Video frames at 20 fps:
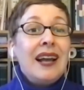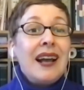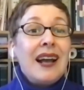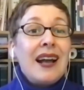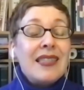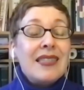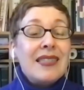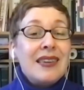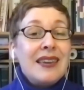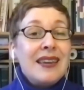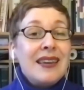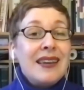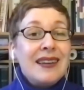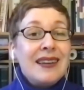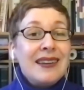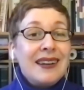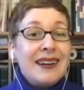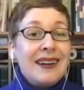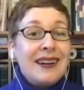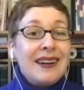I
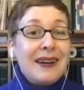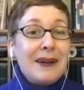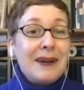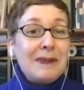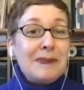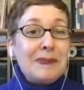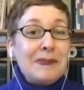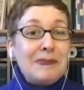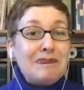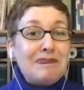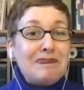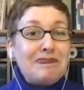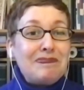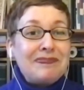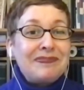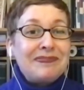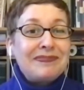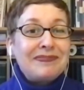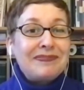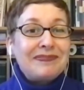think
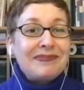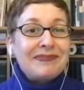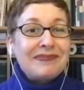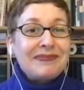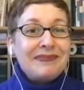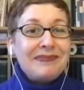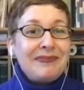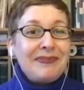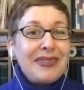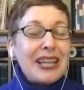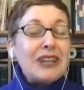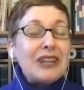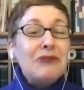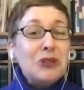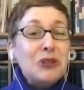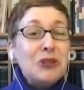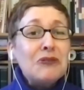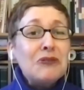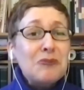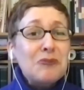it would
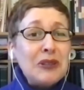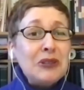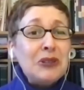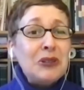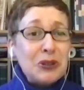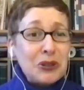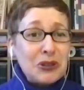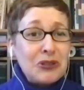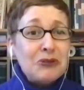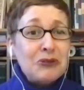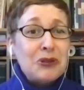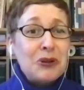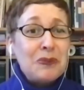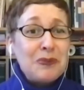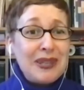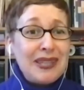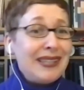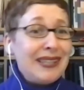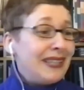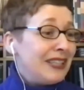have been good for
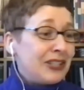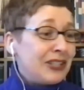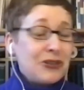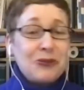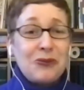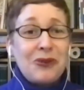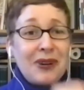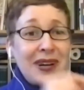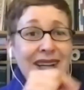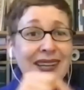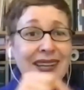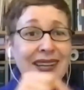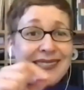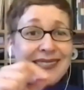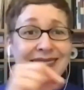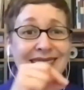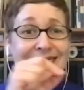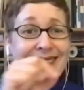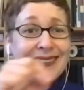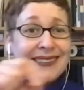me to write
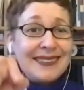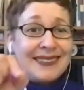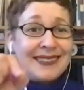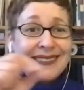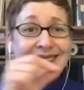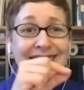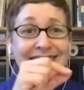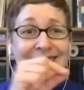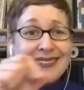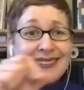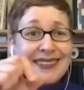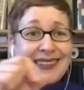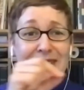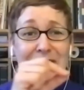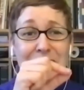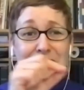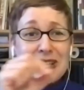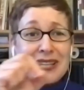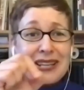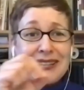a,
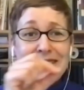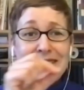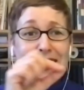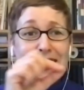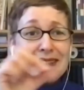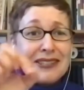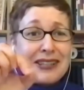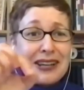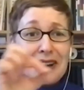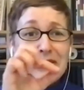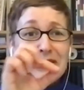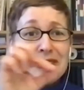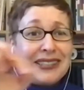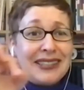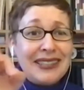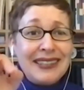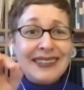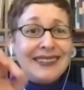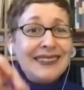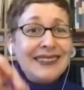
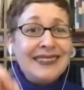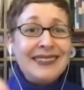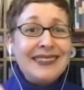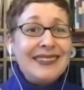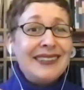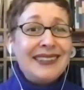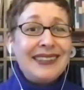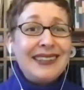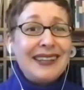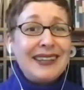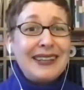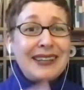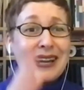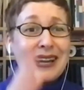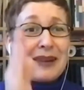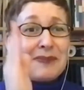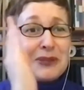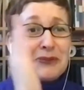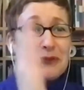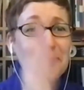diary, like
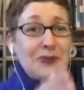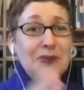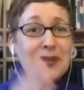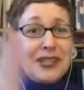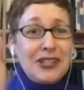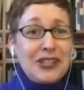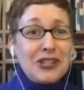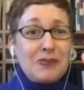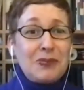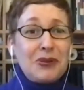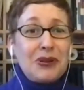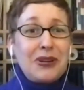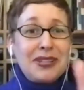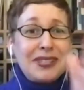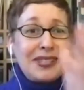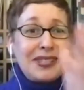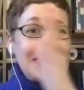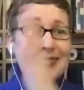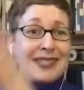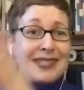coming from each
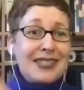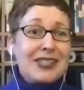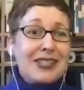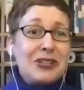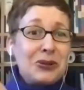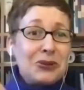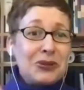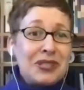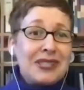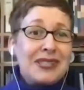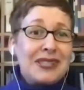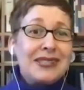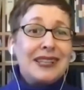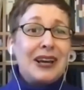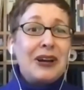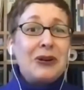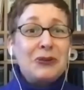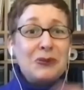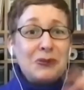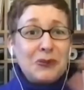process and noting
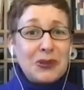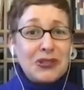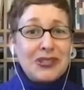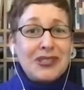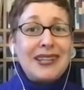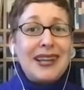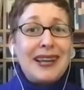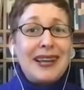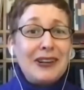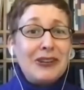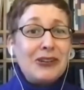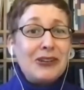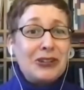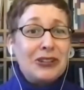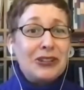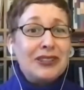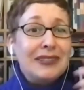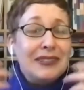down what did I learn.